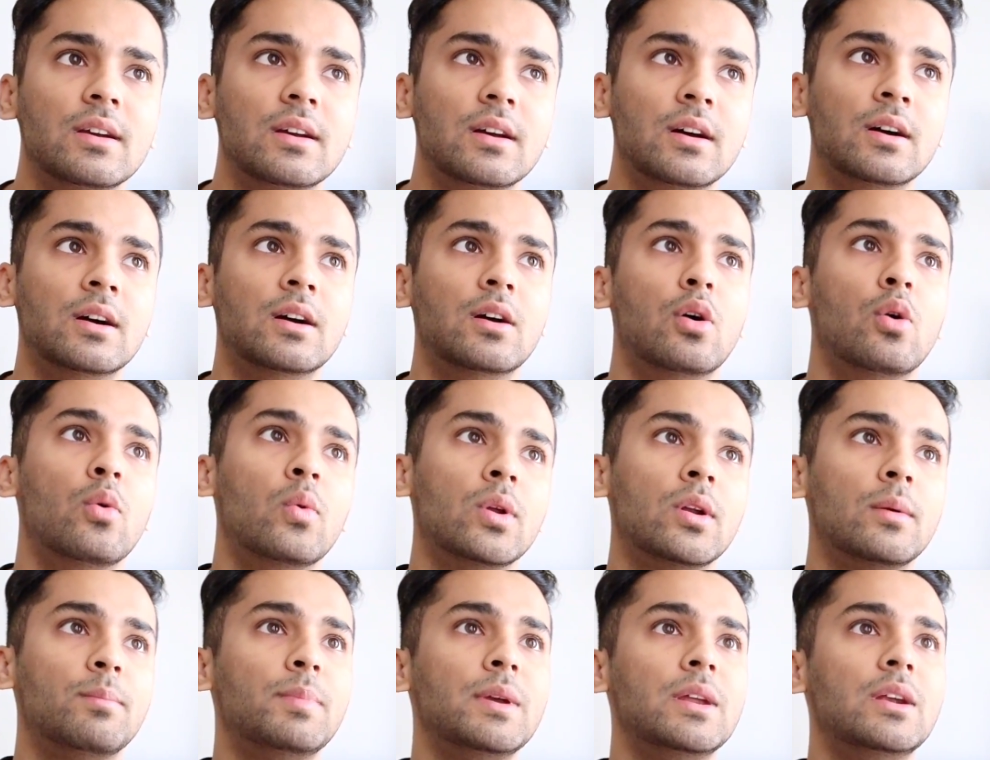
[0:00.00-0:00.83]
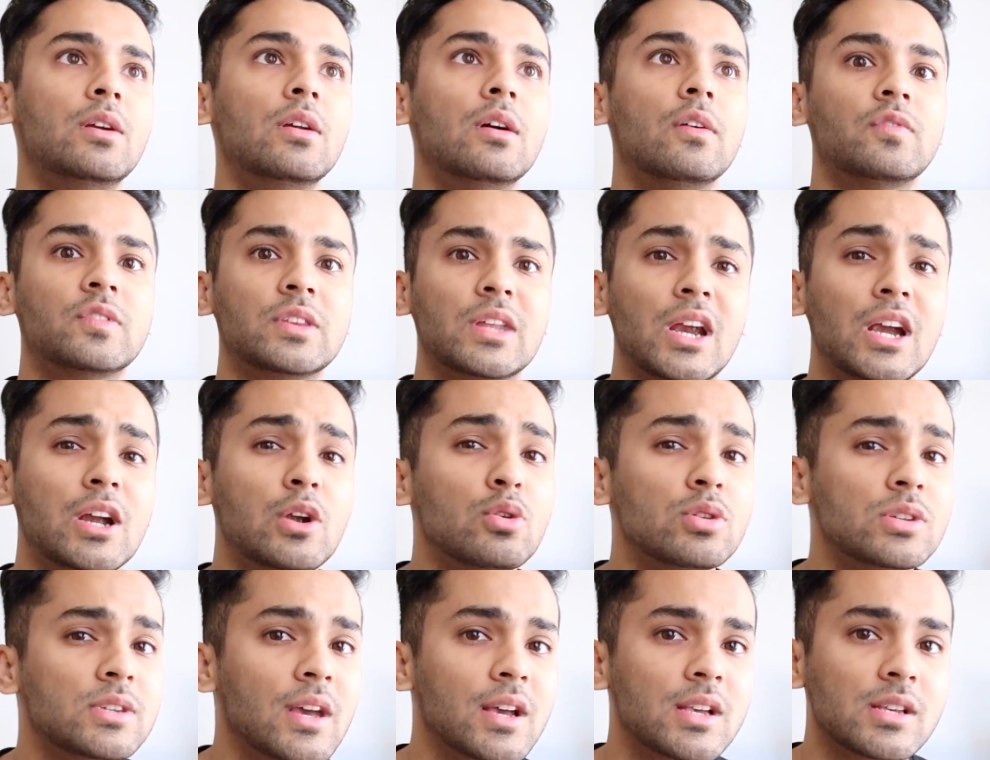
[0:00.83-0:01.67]
uh, over a period of three
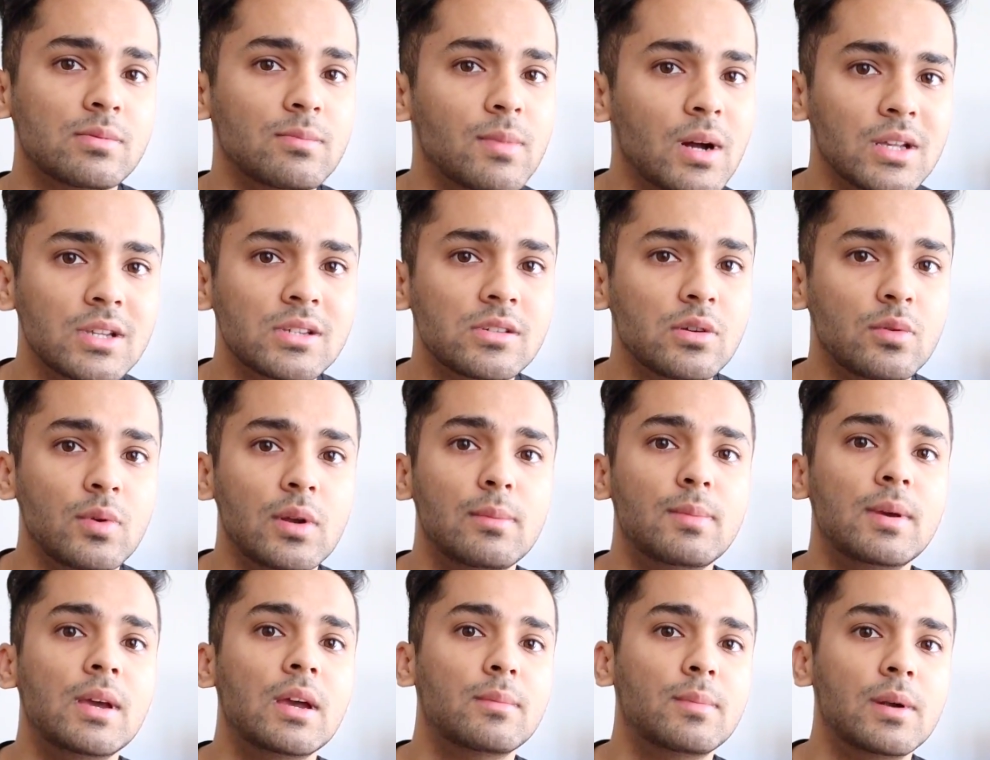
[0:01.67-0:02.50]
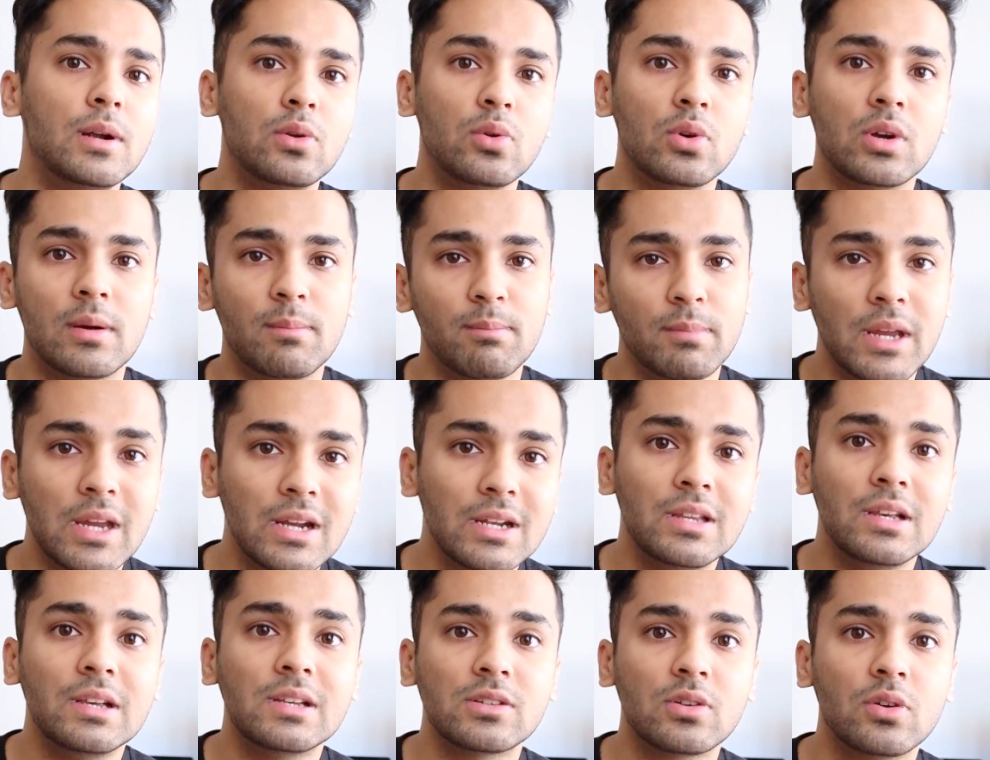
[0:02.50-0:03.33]
to six months you will be able to
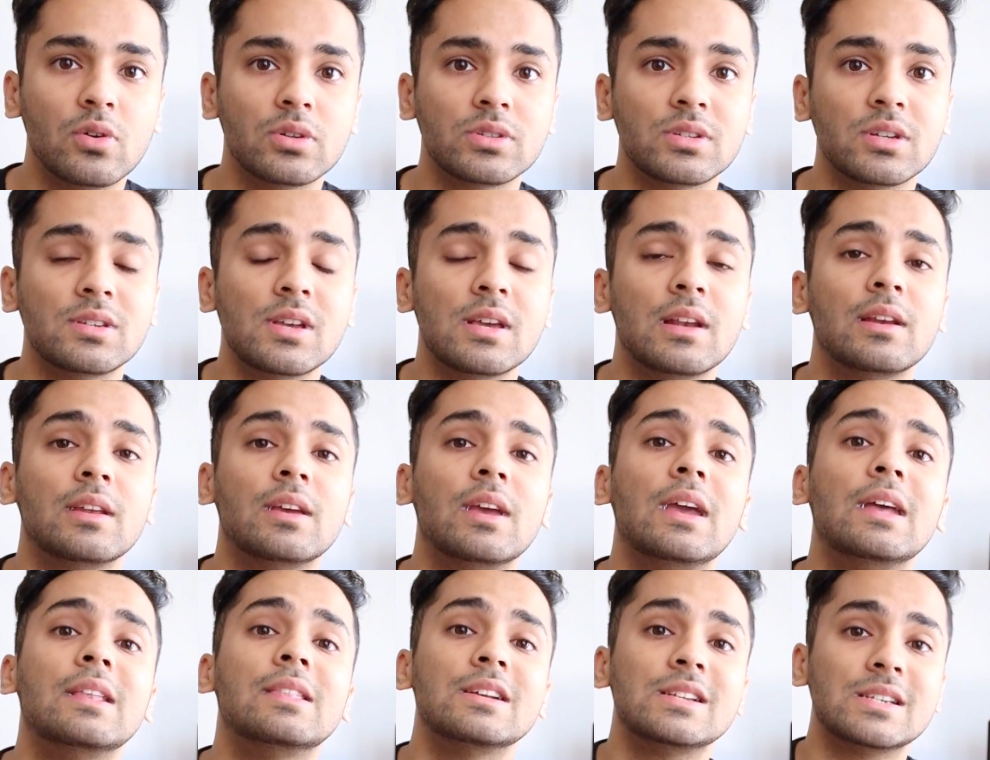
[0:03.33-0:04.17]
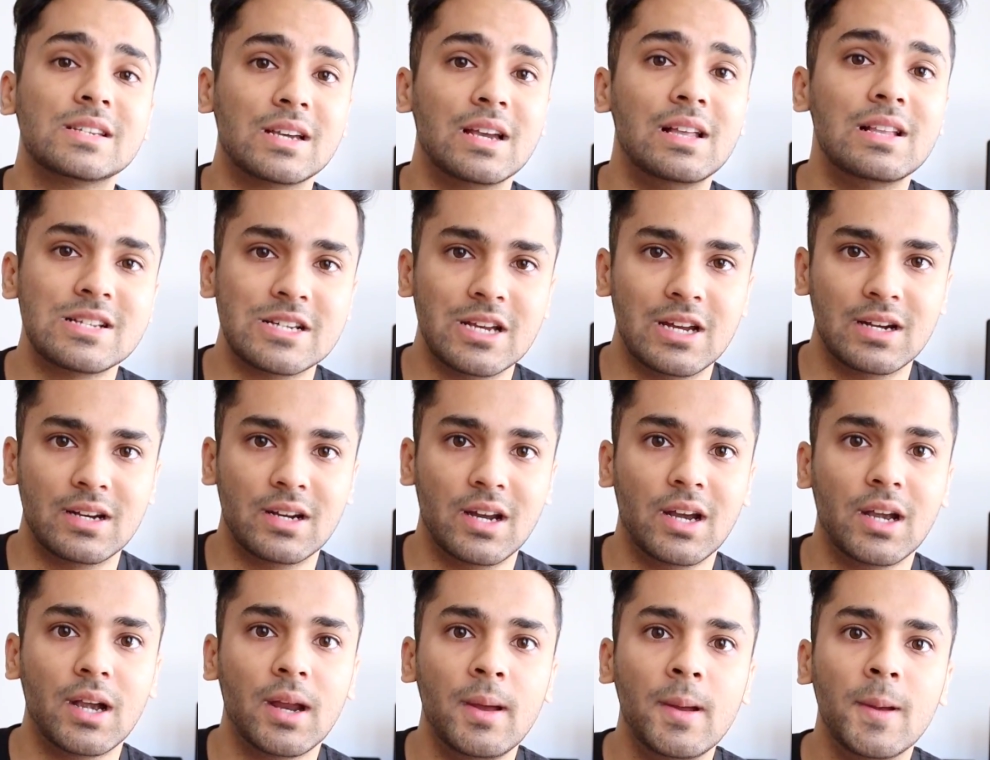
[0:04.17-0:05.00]
complete these courses and gain the skill set
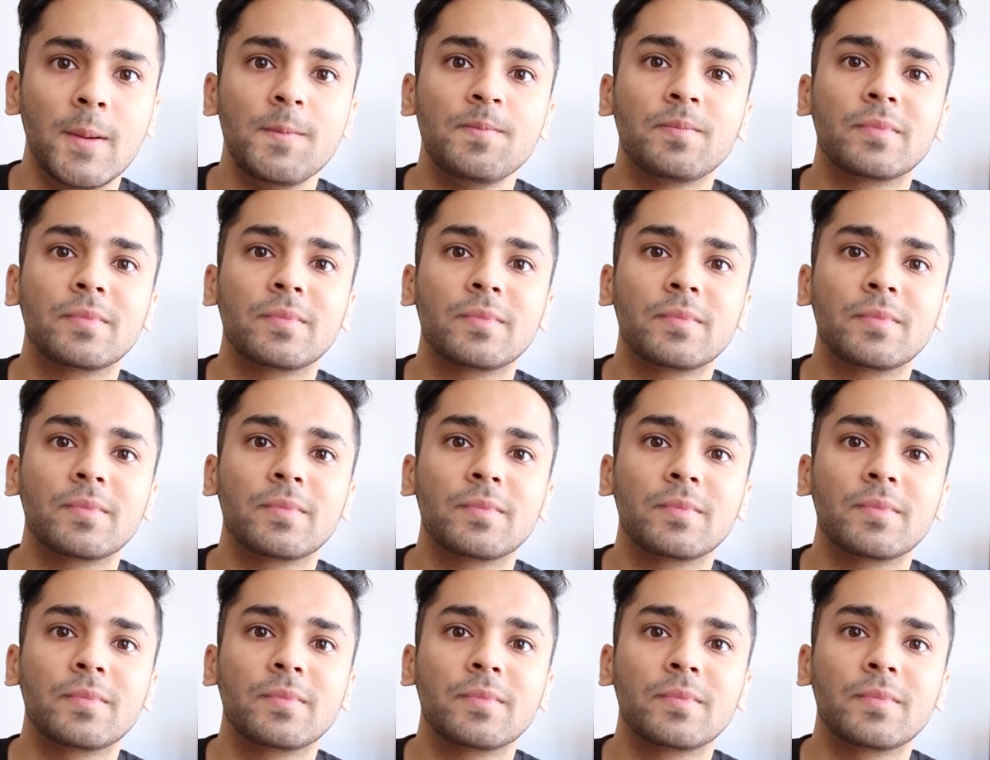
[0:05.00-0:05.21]
right